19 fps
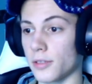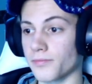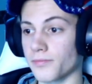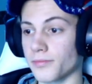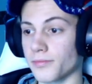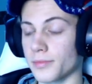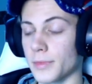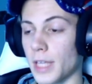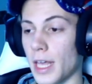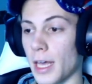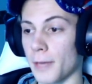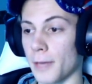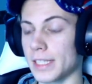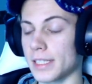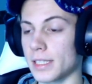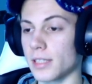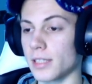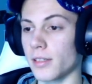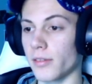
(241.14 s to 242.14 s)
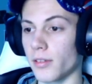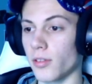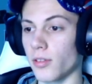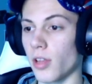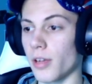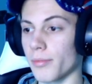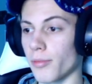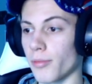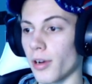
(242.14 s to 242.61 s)
Yeah, this is a
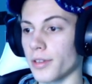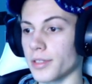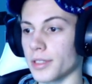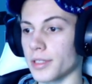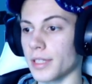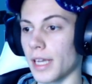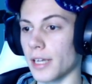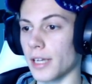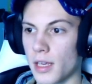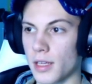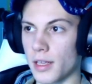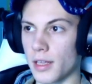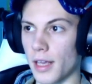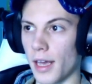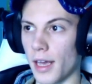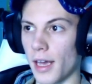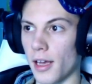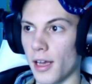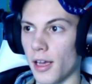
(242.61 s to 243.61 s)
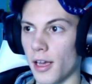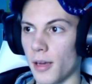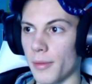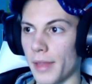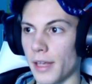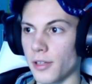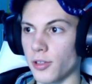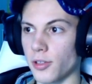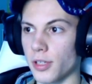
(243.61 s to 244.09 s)
long process actually. Yeah,
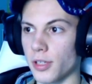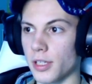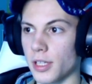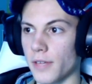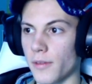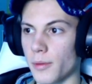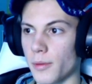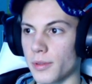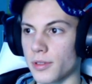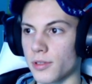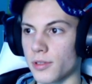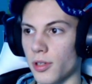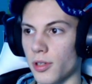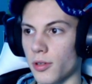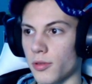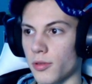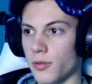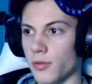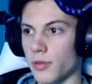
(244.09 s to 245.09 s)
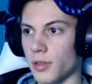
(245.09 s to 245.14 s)
that you can give them a slow